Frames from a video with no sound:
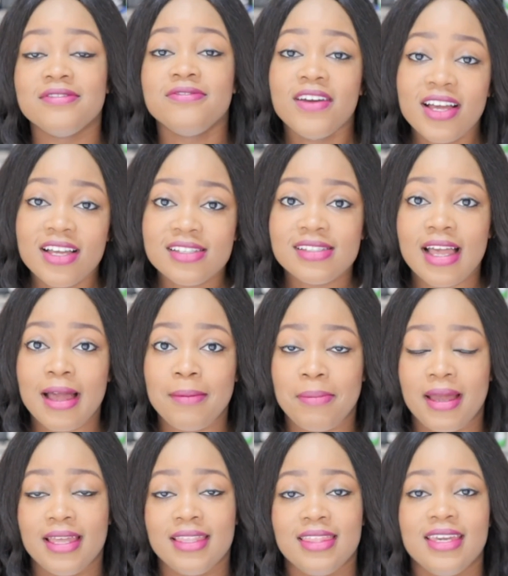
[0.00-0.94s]
first
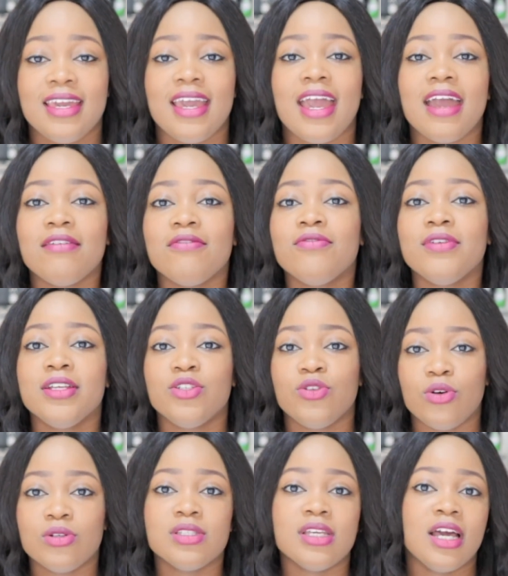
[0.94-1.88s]
app I think every
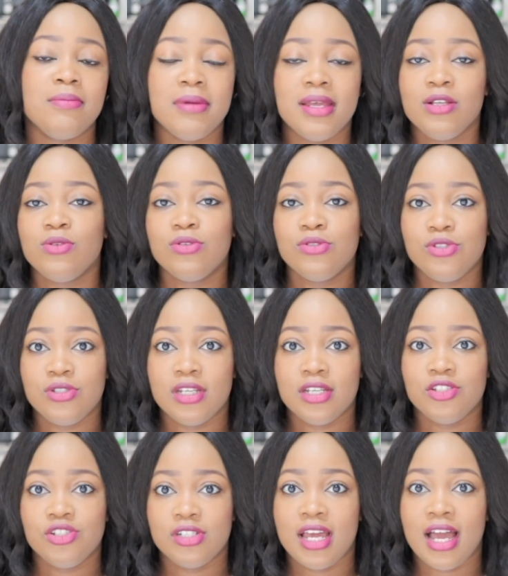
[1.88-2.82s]
doctor and medical
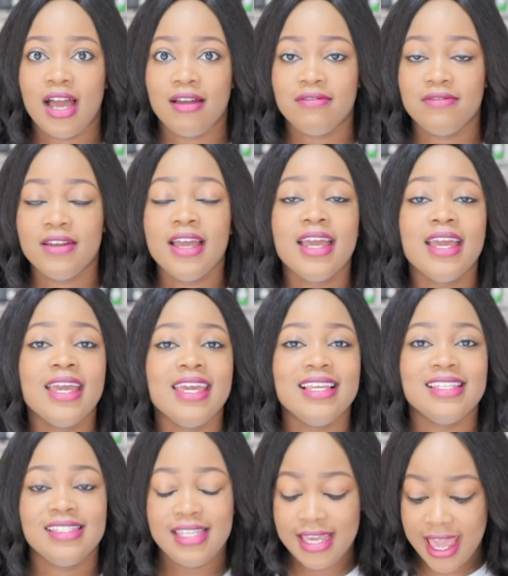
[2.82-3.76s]
student should have
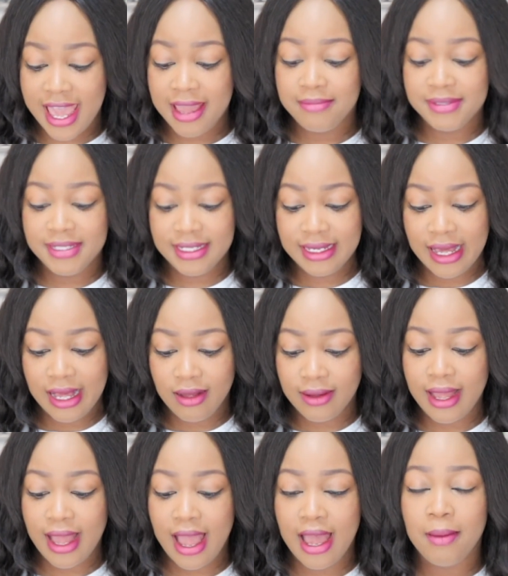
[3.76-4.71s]
is the
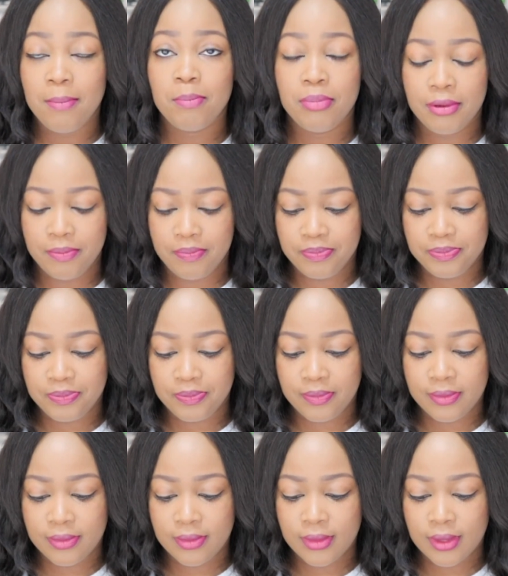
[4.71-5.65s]
MDClark app.
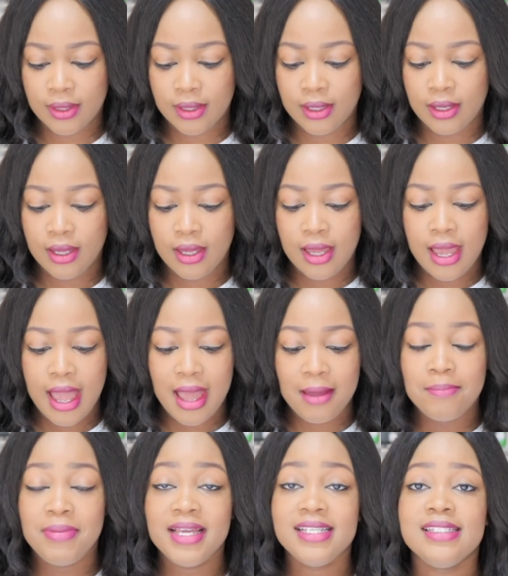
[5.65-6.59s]

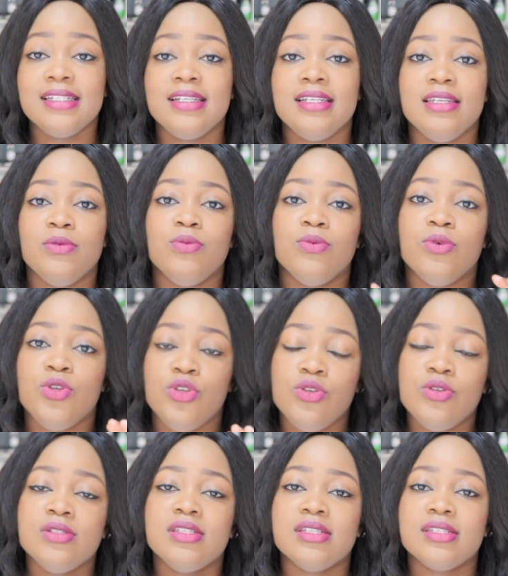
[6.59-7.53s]
And basically,
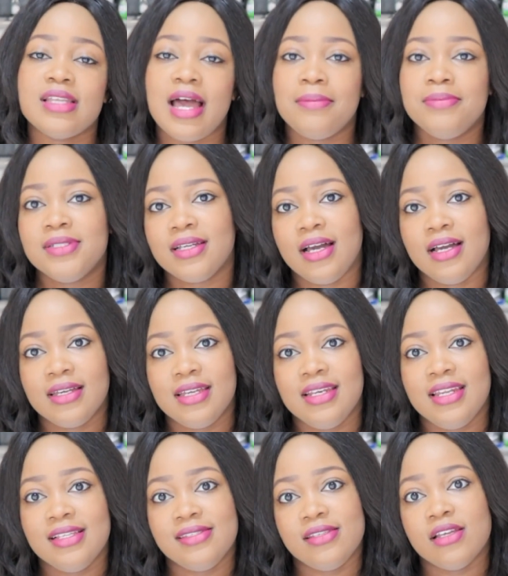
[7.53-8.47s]
you use this app to
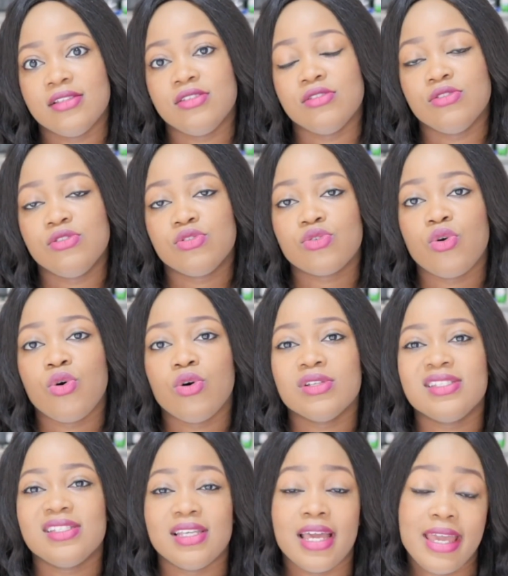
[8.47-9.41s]
calculate certain
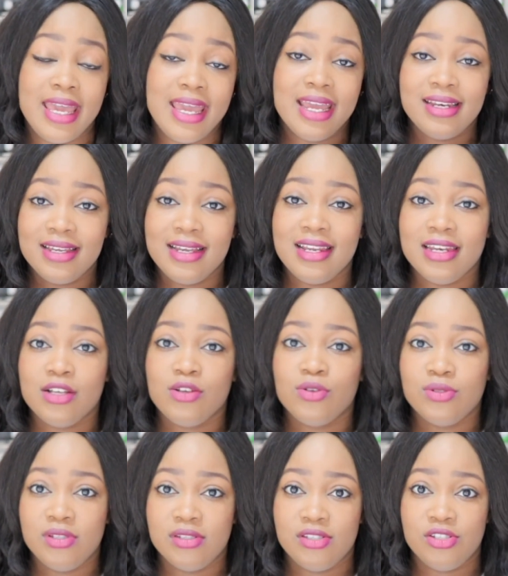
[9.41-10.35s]
scores to aid the
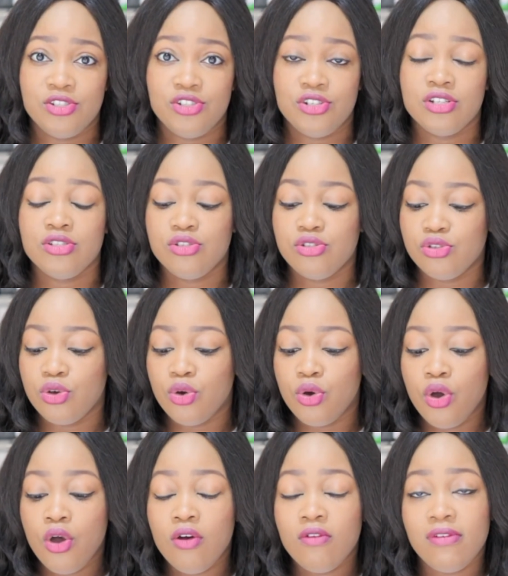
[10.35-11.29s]
clinical decision.
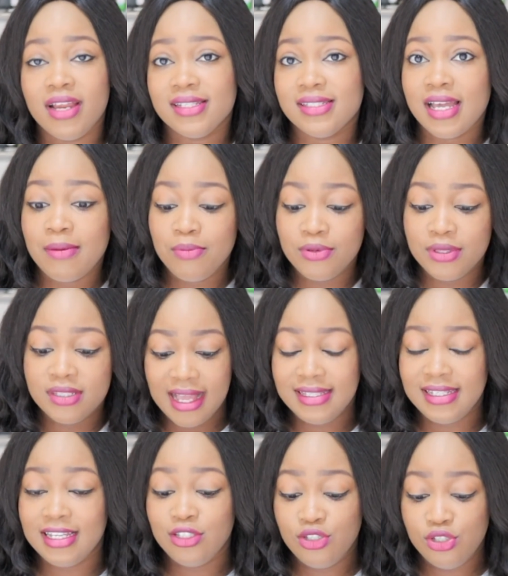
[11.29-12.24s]
So, for example, I
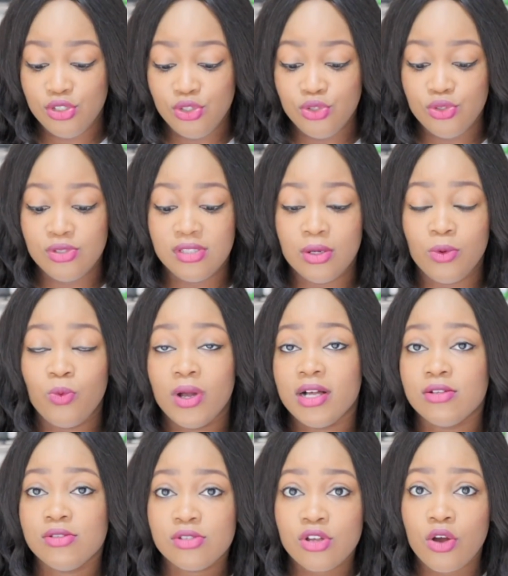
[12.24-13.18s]
tend to use the
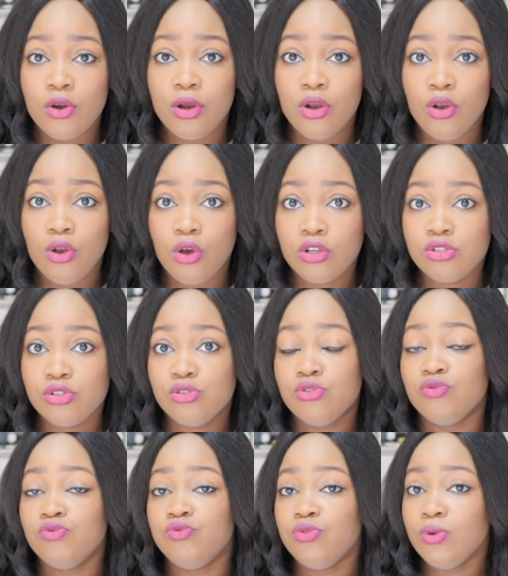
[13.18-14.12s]
well score a lot
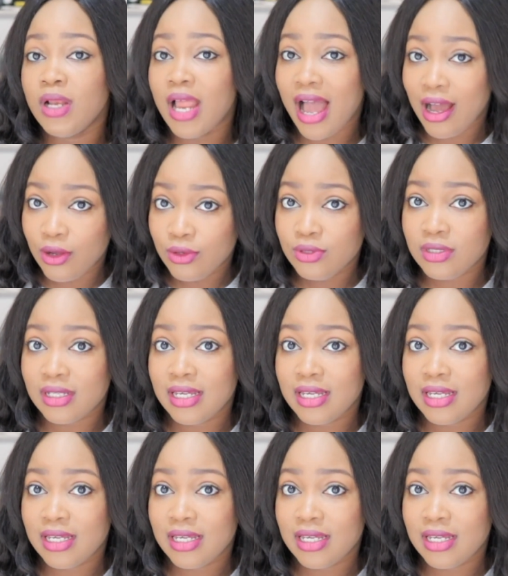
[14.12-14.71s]
to rule out